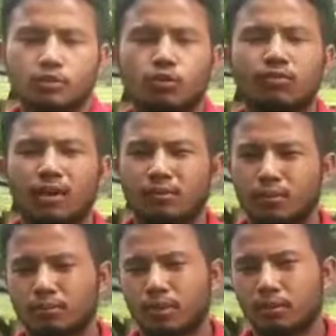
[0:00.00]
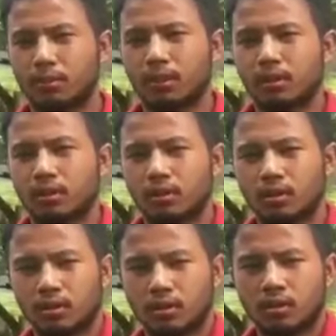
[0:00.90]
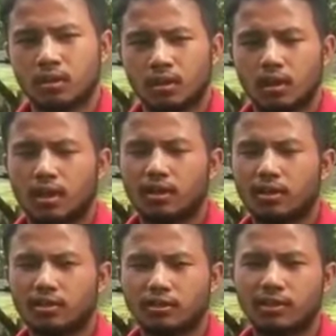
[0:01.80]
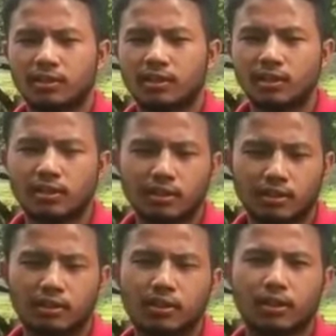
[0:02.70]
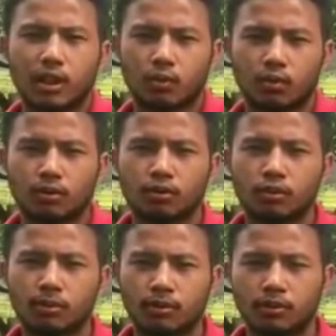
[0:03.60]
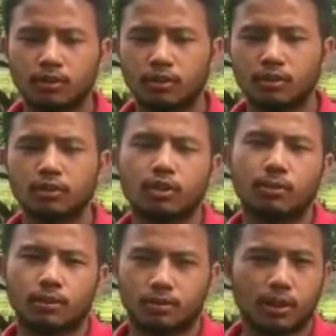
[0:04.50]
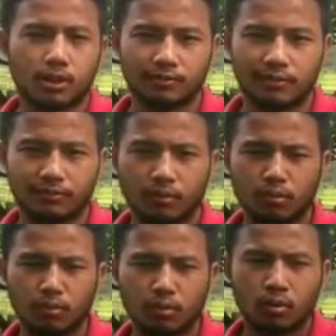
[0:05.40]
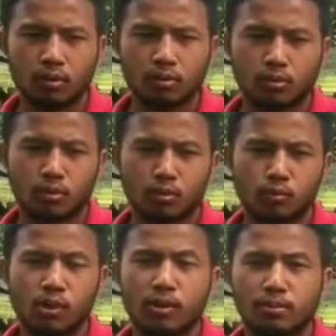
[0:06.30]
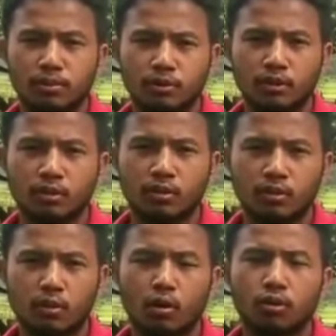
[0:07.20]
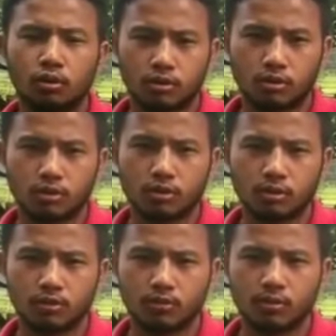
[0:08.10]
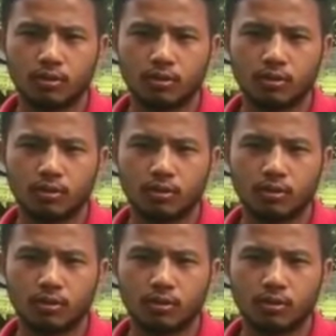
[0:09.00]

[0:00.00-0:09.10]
is so far from typical. It is literally nothing that our university system has done it before. So we appreciate all the teachers